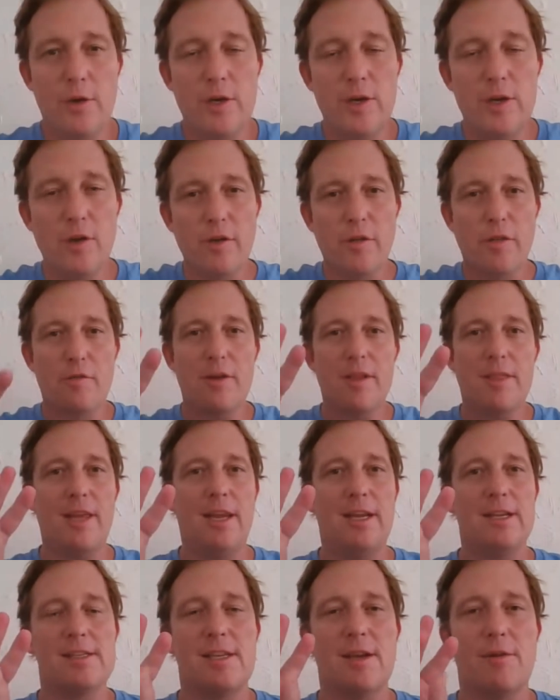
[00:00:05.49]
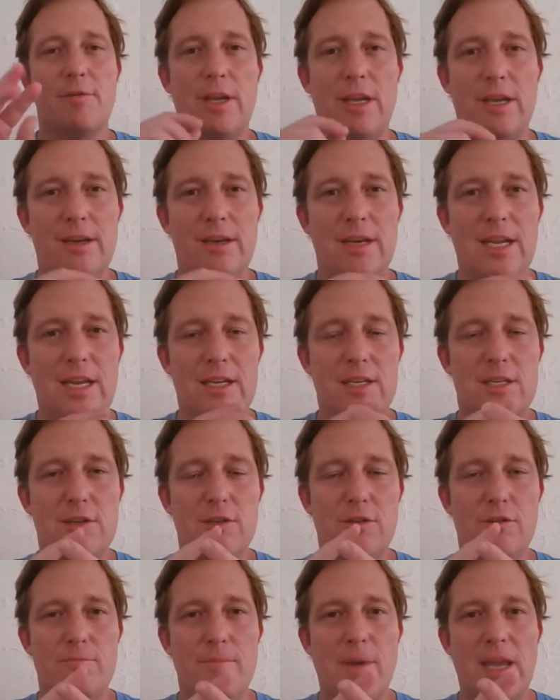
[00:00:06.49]
We know there are three things that we need
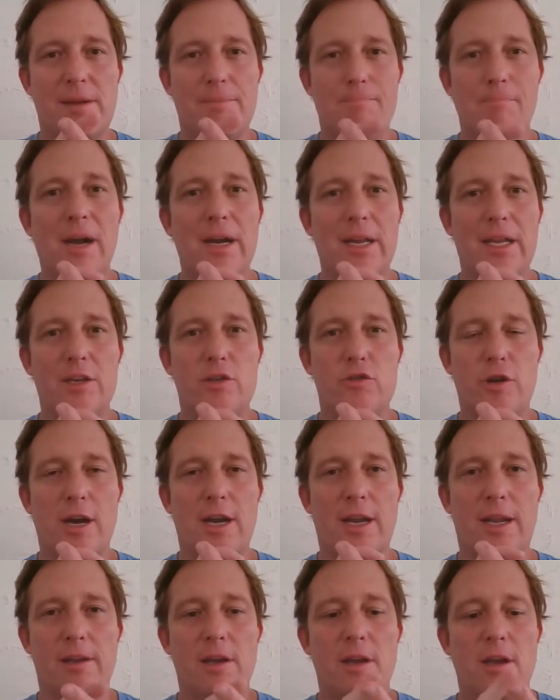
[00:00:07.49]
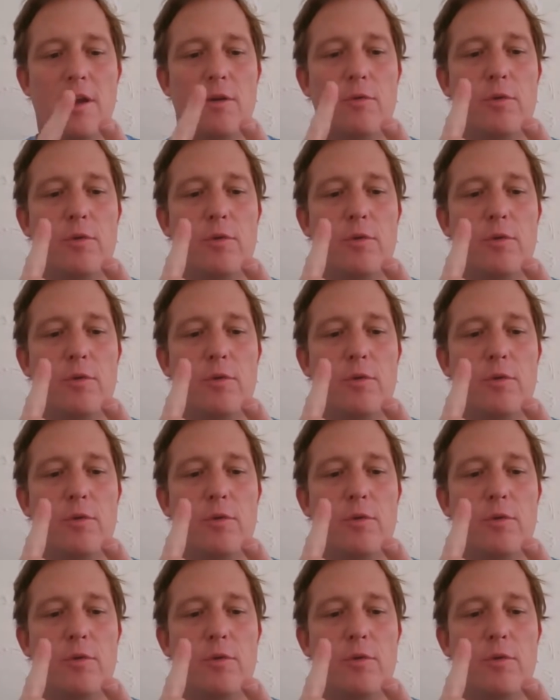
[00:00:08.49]
to make money trading.